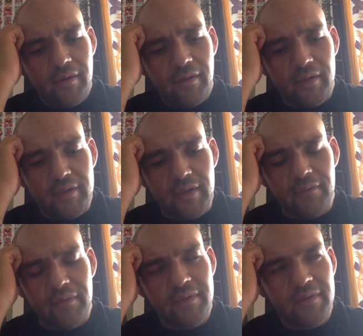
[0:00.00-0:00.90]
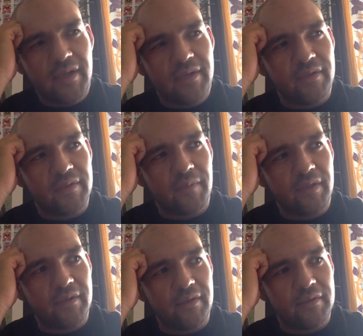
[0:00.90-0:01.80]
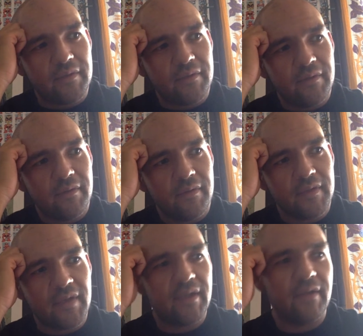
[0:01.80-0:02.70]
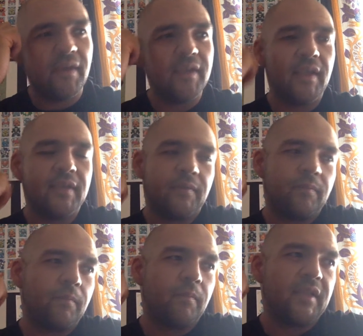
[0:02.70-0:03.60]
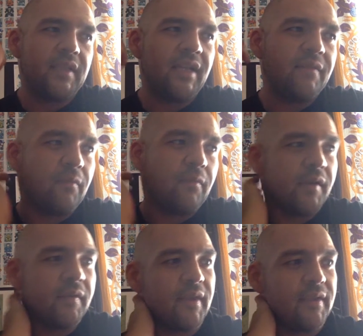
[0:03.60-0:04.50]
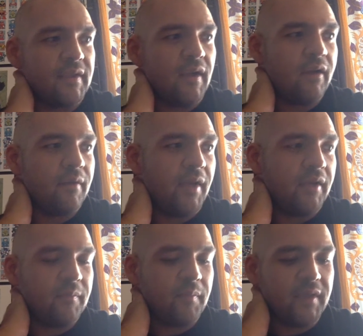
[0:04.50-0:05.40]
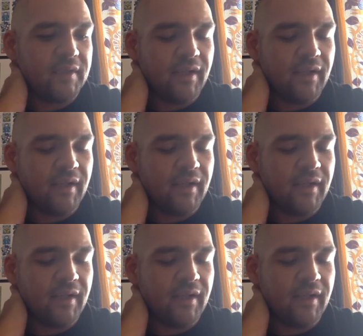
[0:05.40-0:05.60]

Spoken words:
Gosh, I really don't know how to explain this. It's kind of a weird thing to talk about, but